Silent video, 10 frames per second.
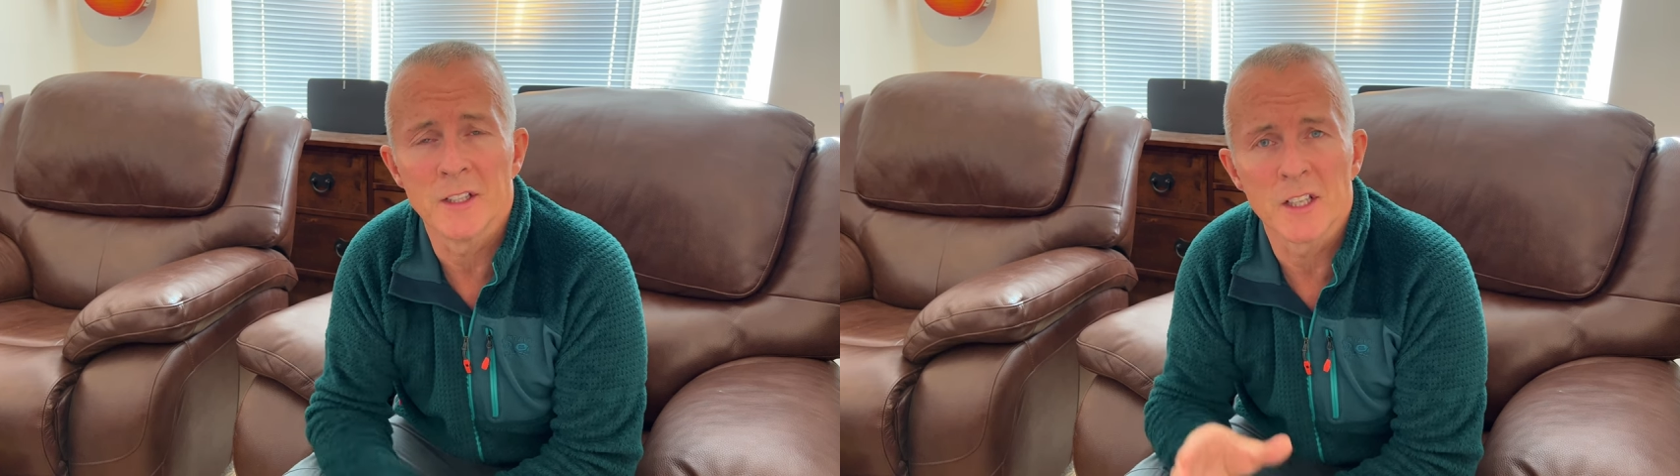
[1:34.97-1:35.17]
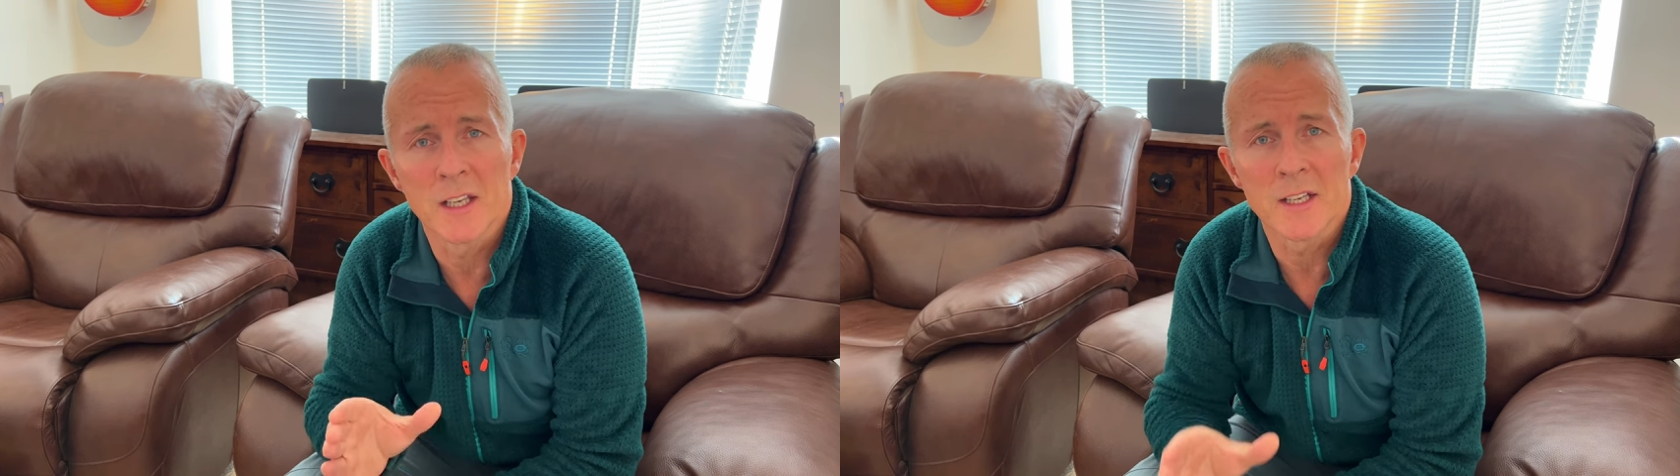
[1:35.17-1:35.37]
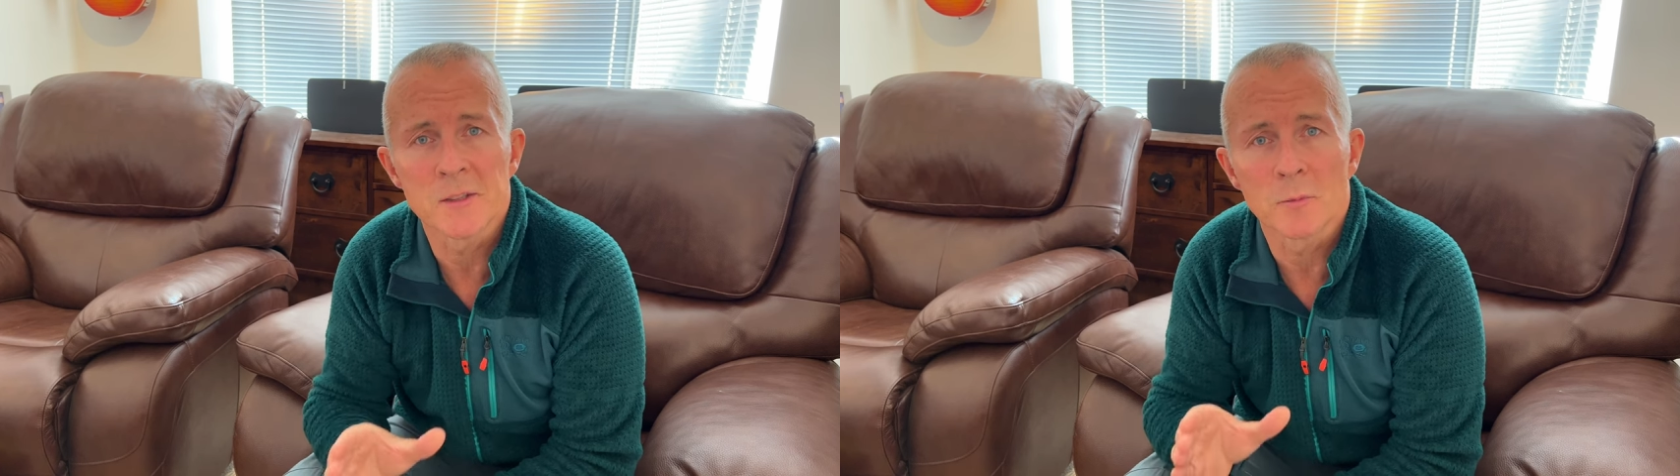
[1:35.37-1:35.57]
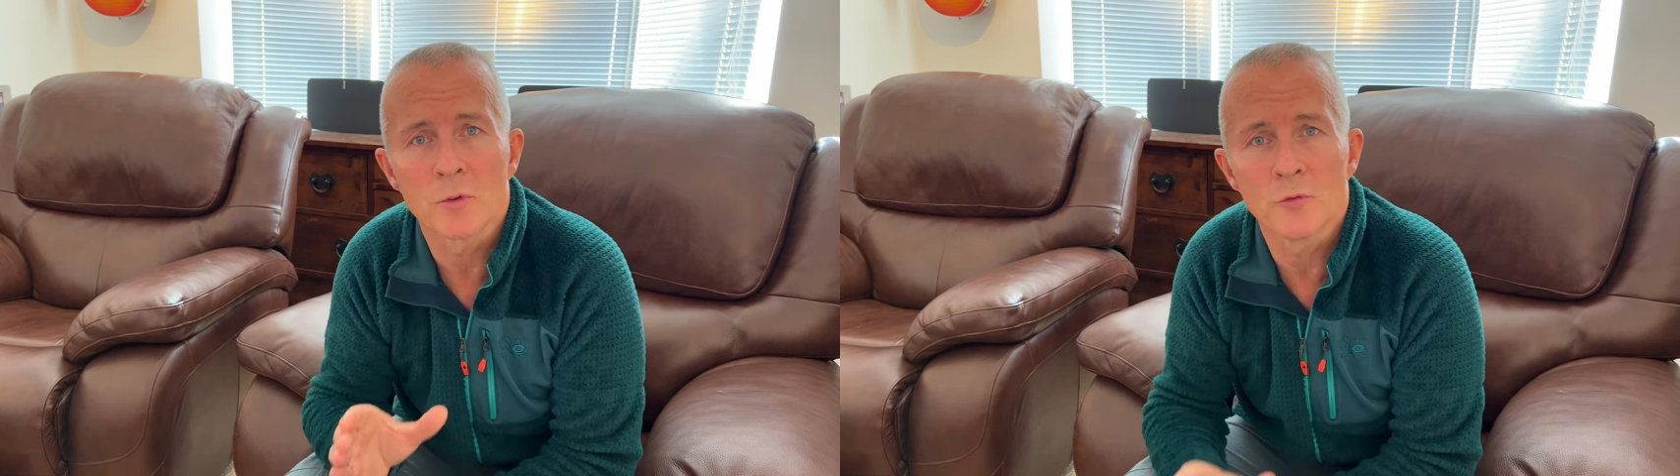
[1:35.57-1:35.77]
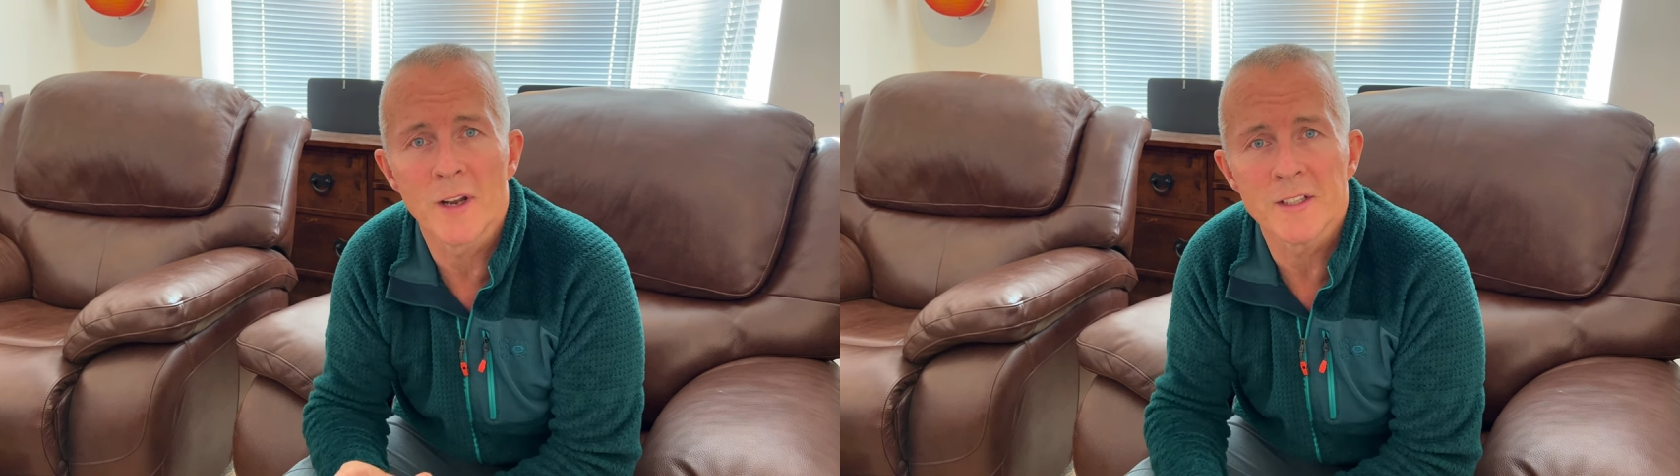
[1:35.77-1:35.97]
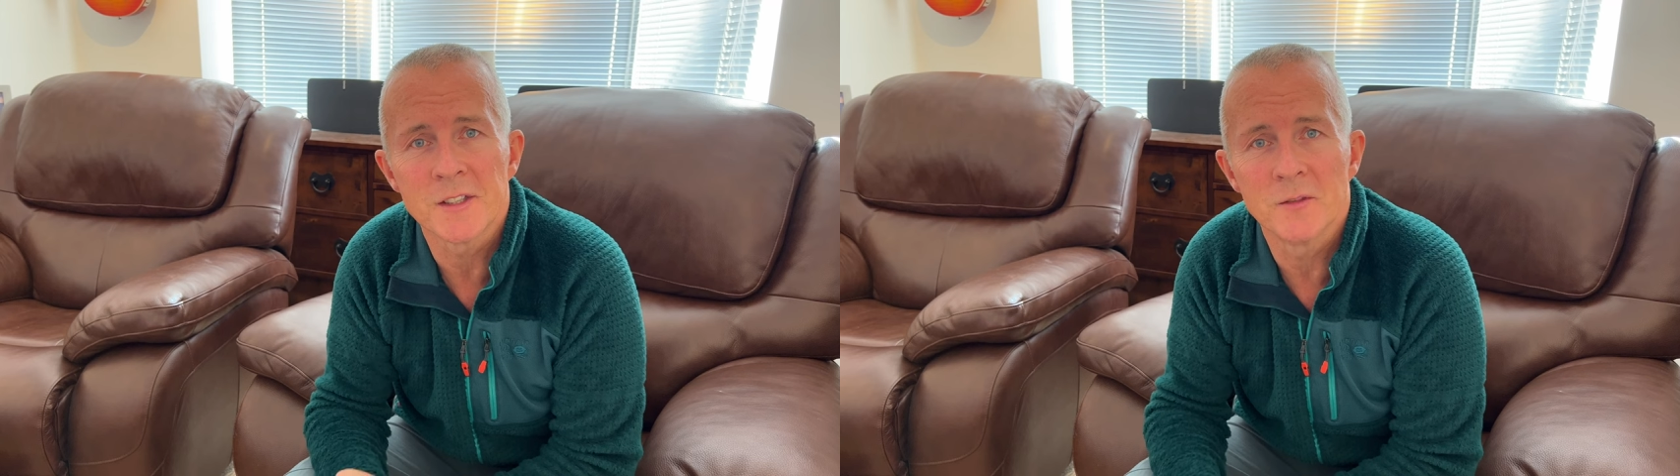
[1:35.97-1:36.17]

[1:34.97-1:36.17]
and you can get some great